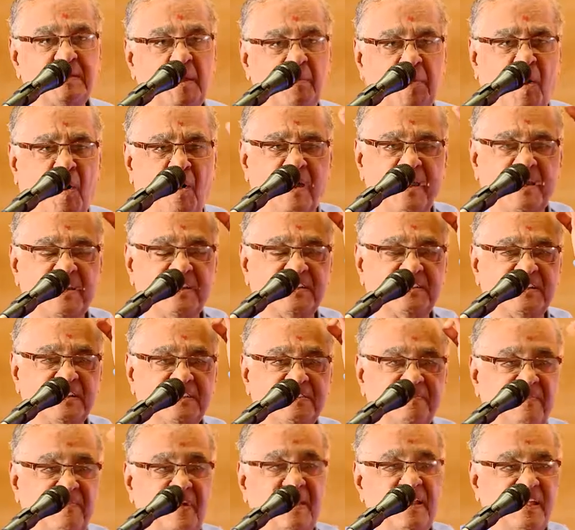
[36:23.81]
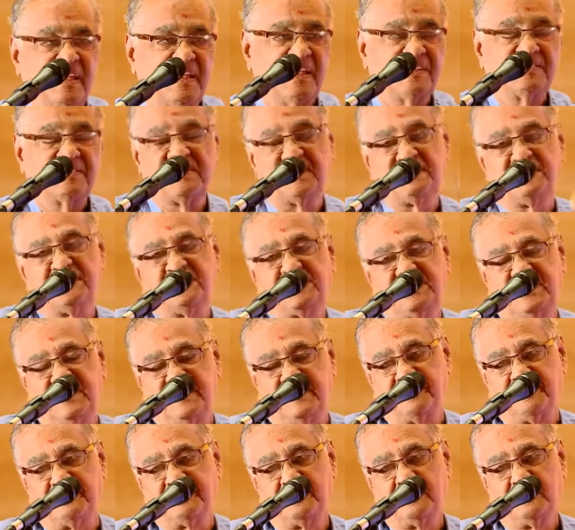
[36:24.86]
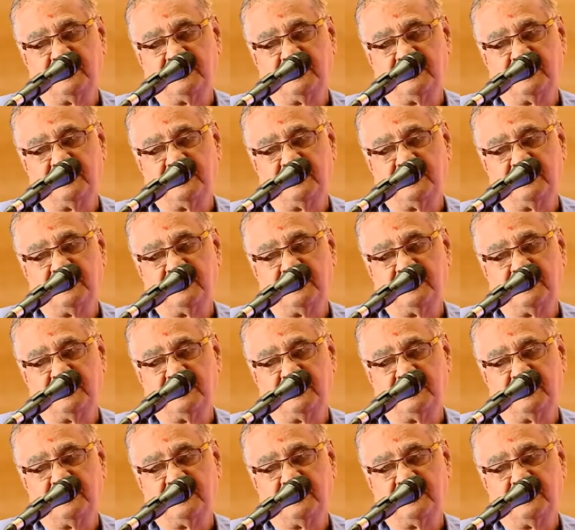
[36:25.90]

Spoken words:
the points is very essential.